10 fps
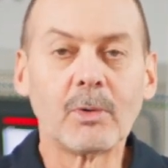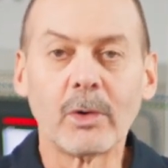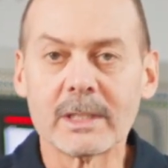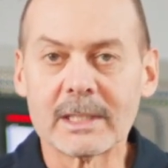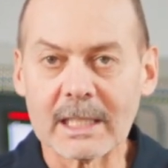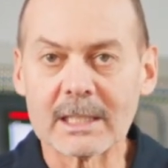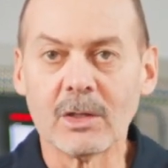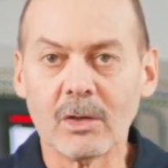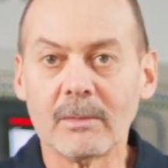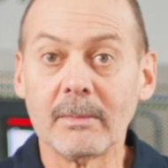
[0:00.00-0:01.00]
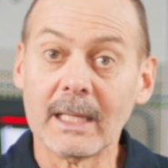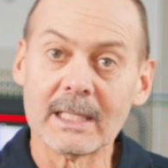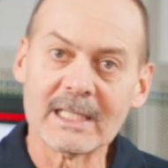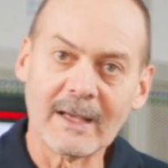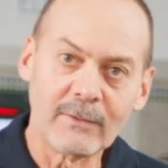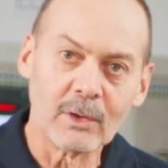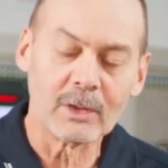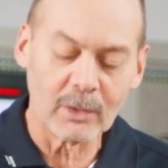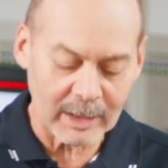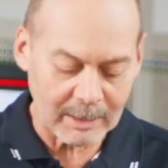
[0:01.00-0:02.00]
0.6 Newton meters if you're
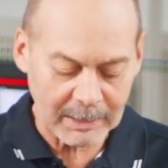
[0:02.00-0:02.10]
doing a